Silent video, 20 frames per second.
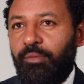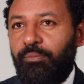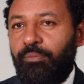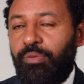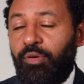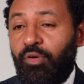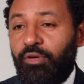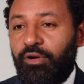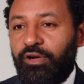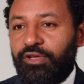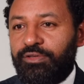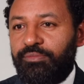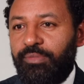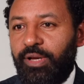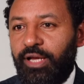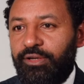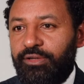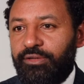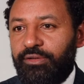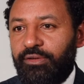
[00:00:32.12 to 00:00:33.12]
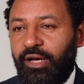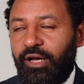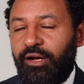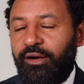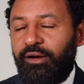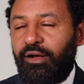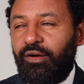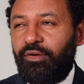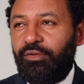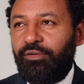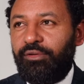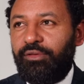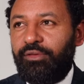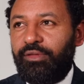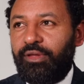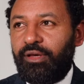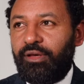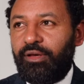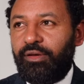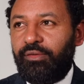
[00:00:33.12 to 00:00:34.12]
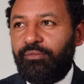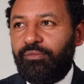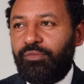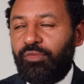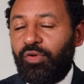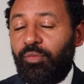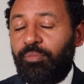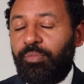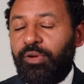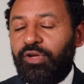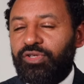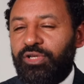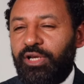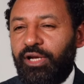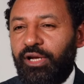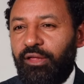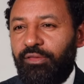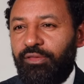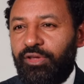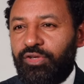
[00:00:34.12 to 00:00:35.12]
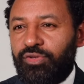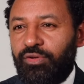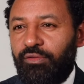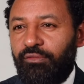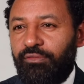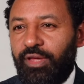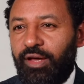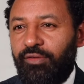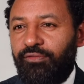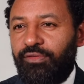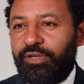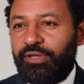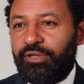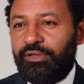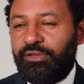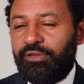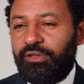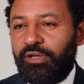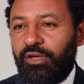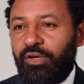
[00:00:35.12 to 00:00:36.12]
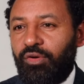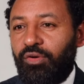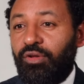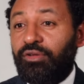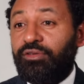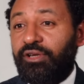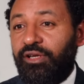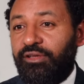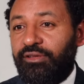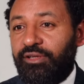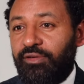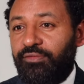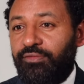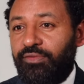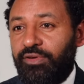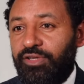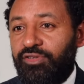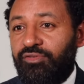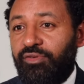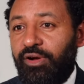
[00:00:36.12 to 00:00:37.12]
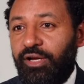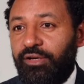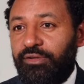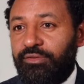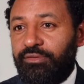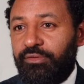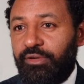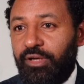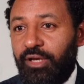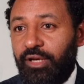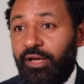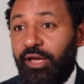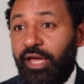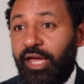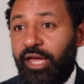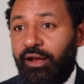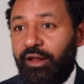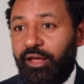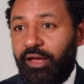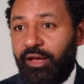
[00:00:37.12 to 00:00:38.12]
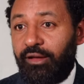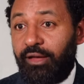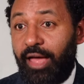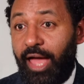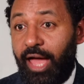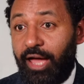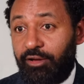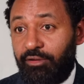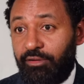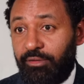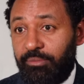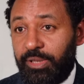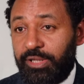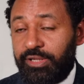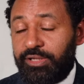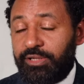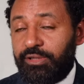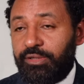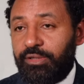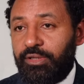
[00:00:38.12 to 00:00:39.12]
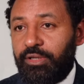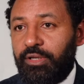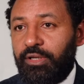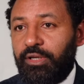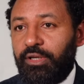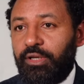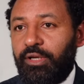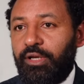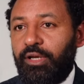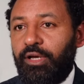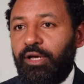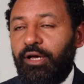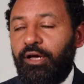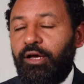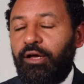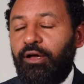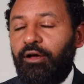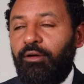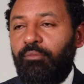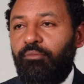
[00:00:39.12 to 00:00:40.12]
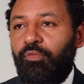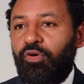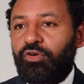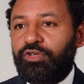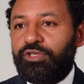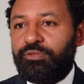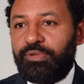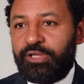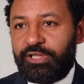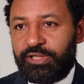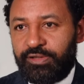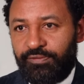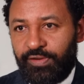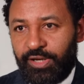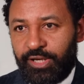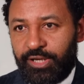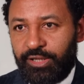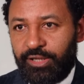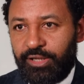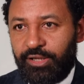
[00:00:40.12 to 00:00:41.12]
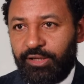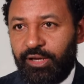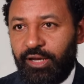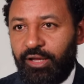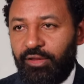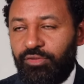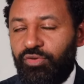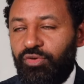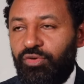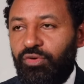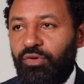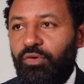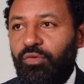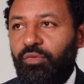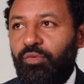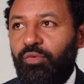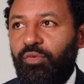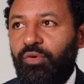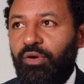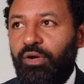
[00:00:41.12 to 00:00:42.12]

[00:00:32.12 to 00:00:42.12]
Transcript: progress made around the operationalization of the African Continental Free Trade Area Agreement. More specifically, as you know,